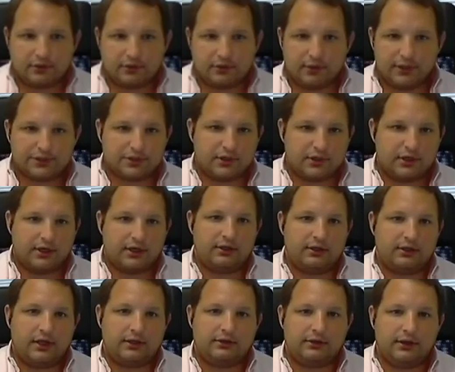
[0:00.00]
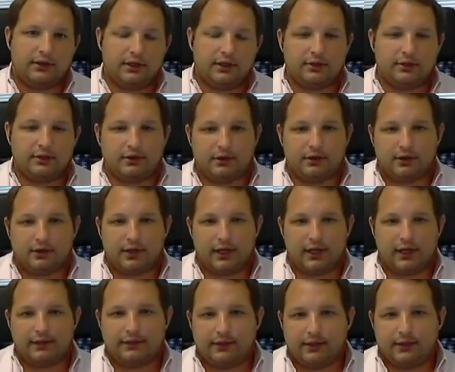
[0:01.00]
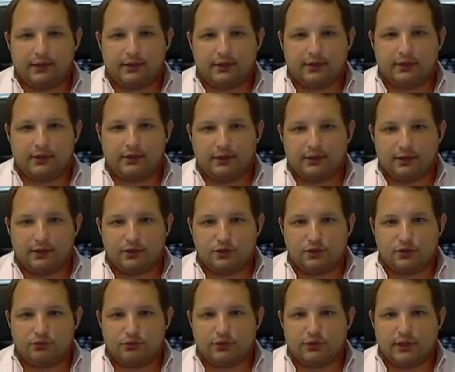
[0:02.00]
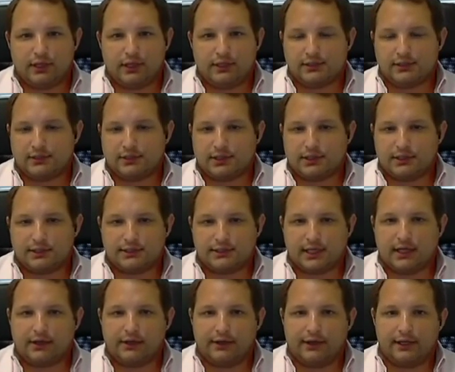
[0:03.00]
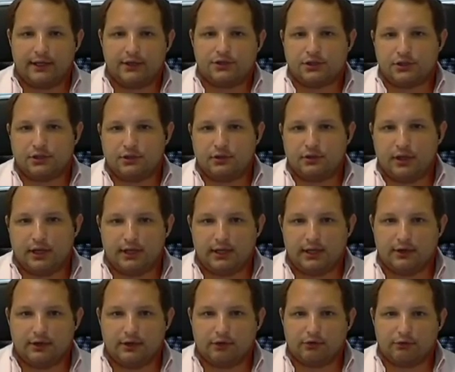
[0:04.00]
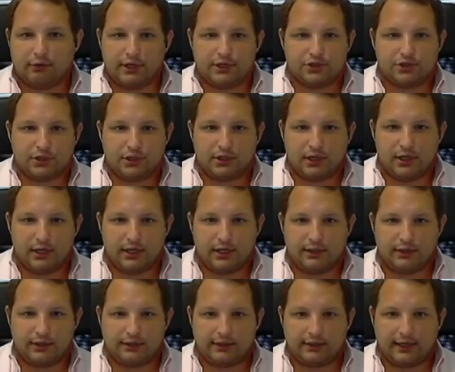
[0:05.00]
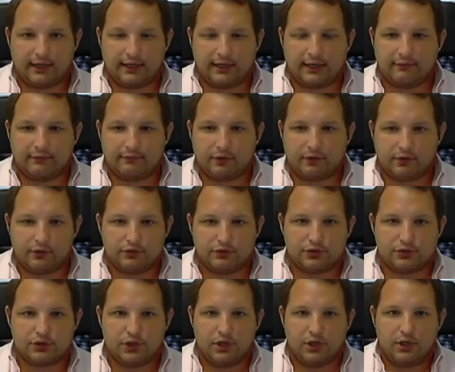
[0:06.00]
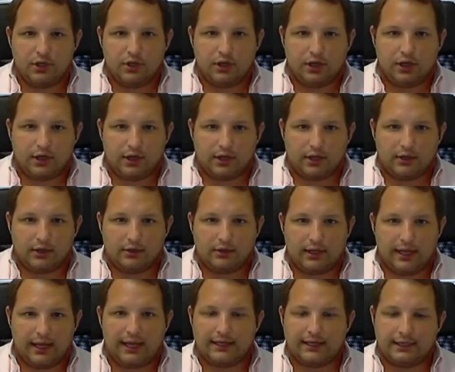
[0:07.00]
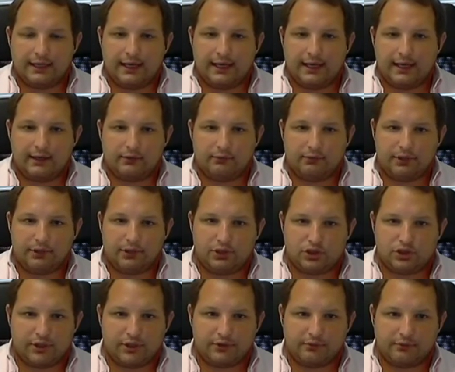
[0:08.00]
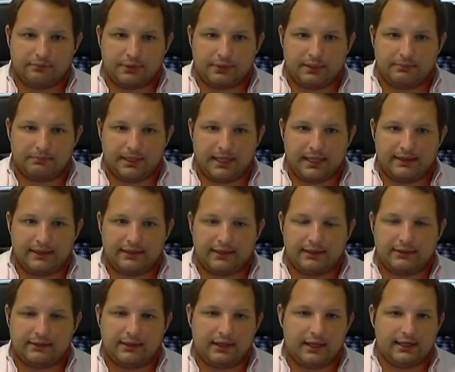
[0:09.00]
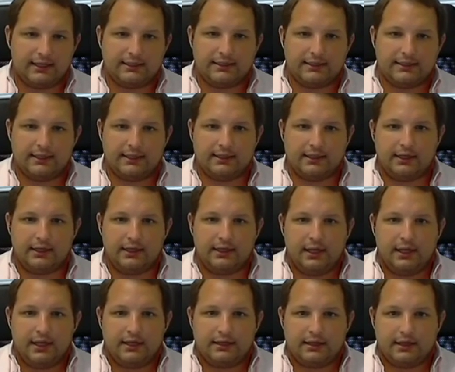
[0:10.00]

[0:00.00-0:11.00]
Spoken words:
a good question. I think the two things is consolidation and integration, and I think that kind of goes hand in hand with each other. But I think the idea that,